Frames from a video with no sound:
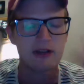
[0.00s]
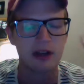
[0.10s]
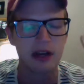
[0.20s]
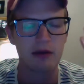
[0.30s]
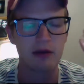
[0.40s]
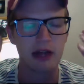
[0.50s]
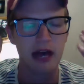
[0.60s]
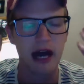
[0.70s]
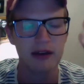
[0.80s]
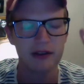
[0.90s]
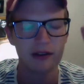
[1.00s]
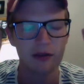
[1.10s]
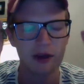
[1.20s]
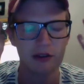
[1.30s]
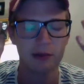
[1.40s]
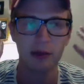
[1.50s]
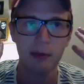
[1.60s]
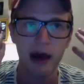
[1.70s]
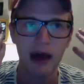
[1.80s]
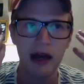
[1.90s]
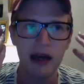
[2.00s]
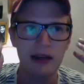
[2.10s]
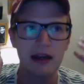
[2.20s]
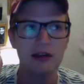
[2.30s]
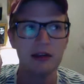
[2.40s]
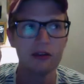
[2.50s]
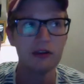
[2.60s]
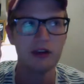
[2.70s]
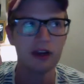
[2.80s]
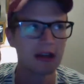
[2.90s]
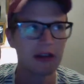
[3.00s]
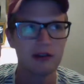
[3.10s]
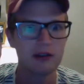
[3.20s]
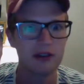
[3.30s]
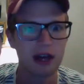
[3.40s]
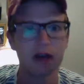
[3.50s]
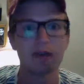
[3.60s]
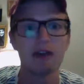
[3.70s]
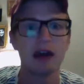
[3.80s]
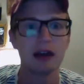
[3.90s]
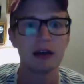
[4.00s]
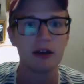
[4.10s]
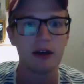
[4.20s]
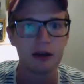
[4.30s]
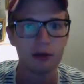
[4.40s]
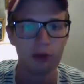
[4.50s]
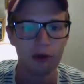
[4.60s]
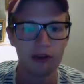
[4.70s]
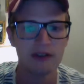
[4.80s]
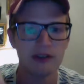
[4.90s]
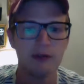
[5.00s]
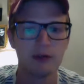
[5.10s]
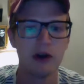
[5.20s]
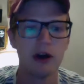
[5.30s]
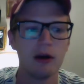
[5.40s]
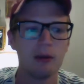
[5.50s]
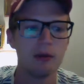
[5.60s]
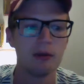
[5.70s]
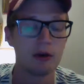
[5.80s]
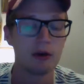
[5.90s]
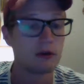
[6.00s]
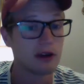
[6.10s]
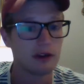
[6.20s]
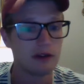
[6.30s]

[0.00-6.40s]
to like relax and rest my mind. And then usually like that just kind of like prevents it from progressing